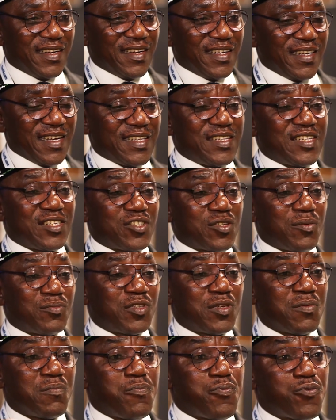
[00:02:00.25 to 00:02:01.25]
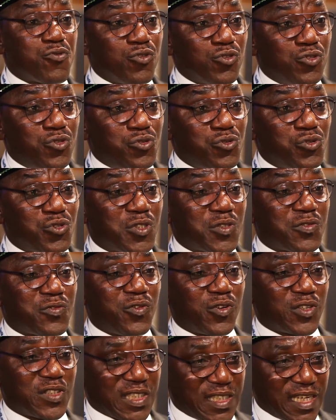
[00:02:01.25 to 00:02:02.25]
It is something produced for
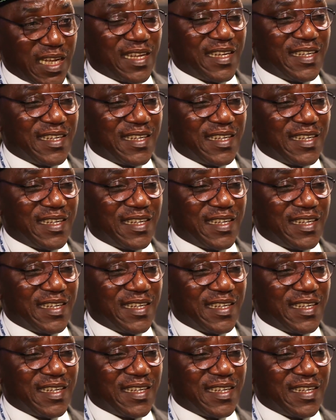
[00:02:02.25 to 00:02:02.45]
sale.